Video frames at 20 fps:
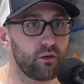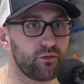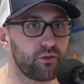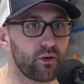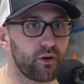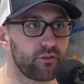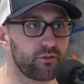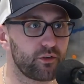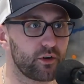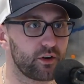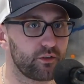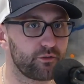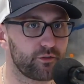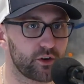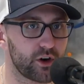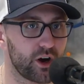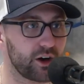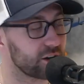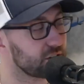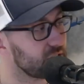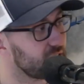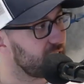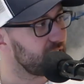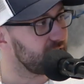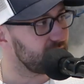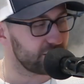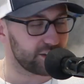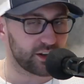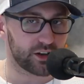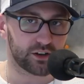for our
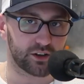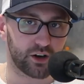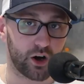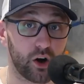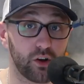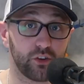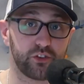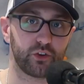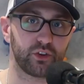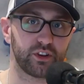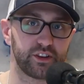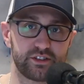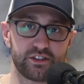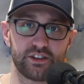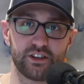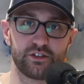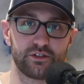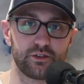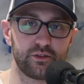clients that are also listening,